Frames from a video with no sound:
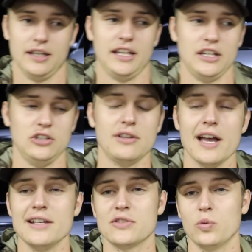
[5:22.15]
and you
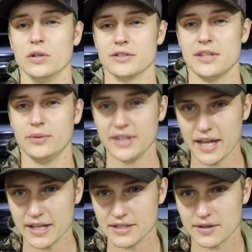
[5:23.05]
guys will see what
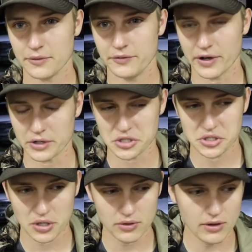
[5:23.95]
that is very
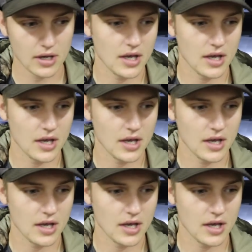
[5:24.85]
soon.